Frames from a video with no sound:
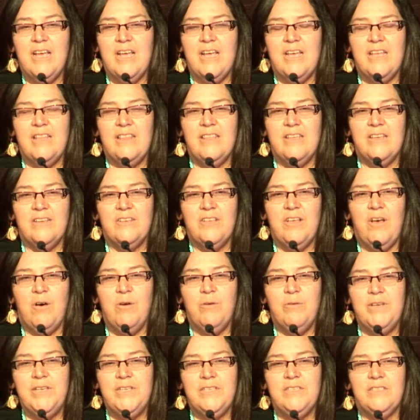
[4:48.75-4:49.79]
And they'll
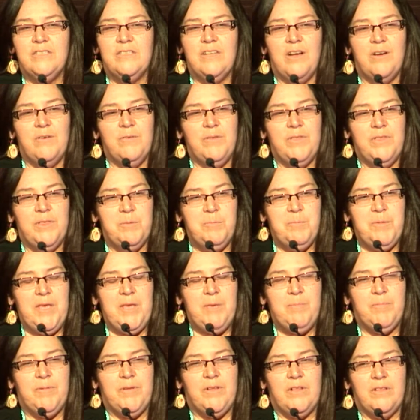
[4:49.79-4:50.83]
always start with the
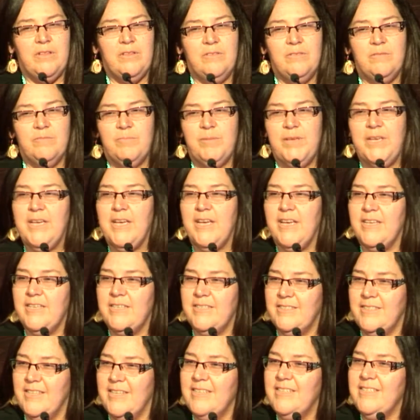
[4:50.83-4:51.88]
people
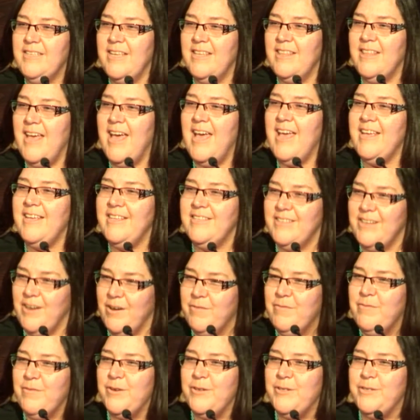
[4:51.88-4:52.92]
because they say that is our
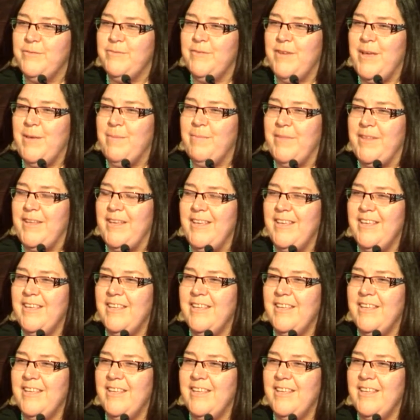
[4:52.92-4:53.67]
first family.